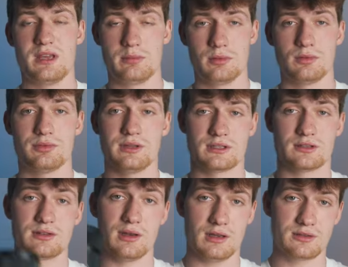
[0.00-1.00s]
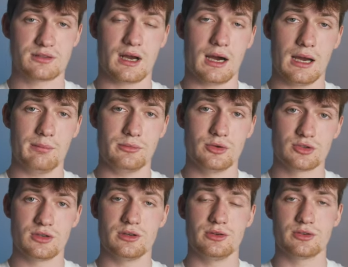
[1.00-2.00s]
people, this is the lens I'm
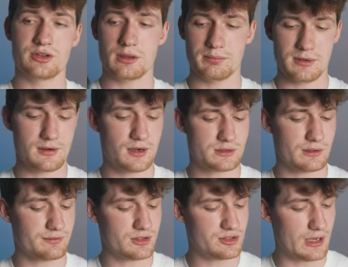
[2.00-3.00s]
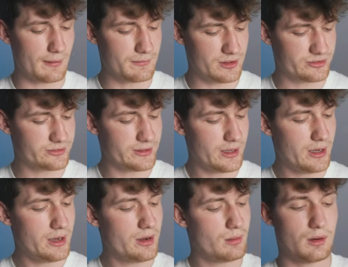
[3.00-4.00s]
usually using because of the sharpness
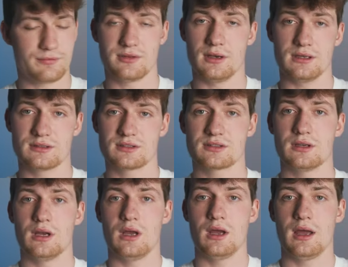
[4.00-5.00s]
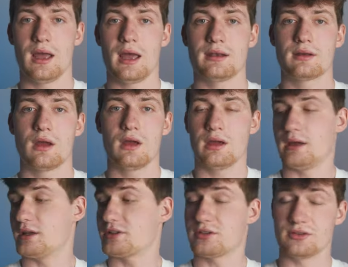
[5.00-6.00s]
of the lens. And
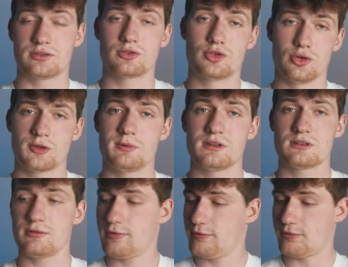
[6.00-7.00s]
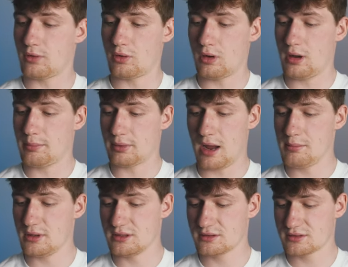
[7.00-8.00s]
it isn't too expensive for a
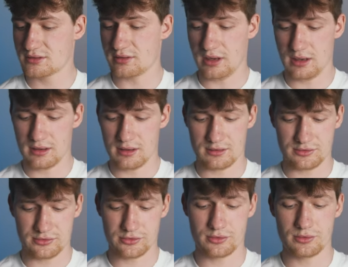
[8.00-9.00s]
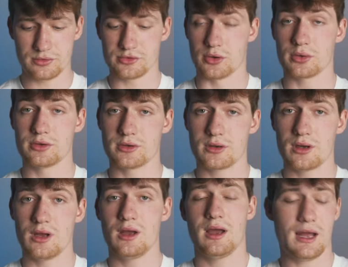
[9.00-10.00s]
prime lens that is so good.
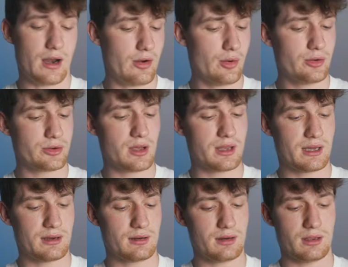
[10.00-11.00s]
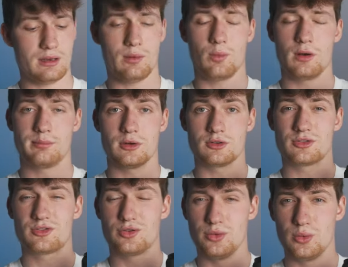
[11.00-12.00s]
And I know you can get it in a
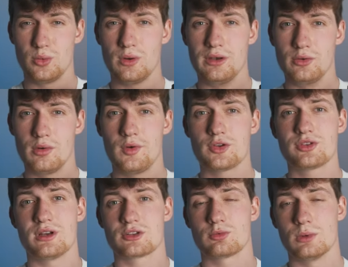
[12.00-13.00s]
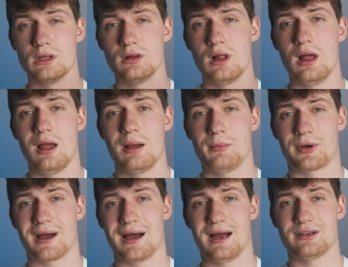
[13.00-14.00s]
1.2, a newer version as well,
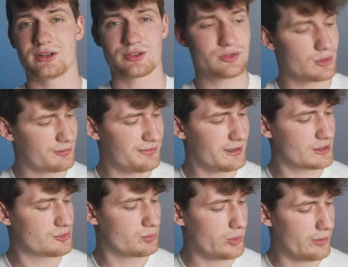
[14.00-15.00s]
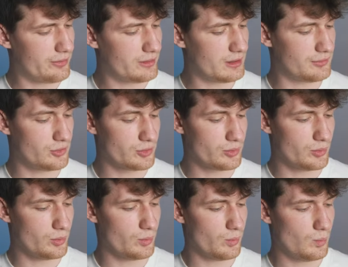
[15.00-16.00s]
but I just don't think it's worth it if
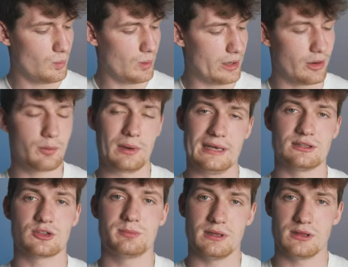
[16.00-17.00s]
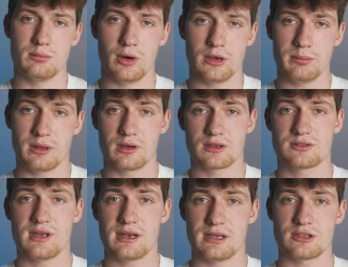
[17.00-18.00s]
you are not willing to spend the money, because
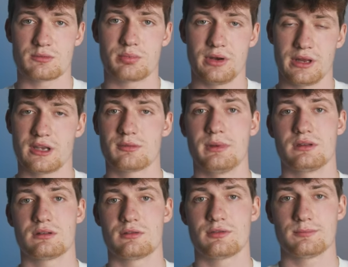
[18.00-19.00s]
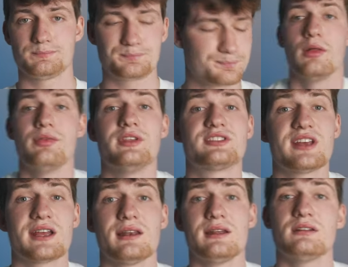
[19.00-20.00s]
that is pretty expensive. The
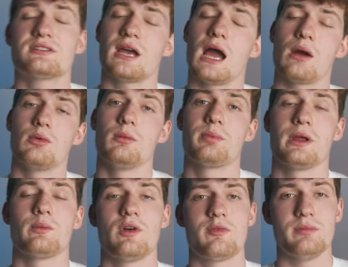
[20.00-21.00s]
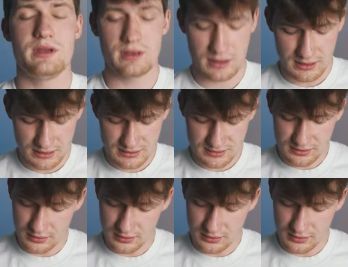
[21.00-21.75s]
second lens I will bring with me is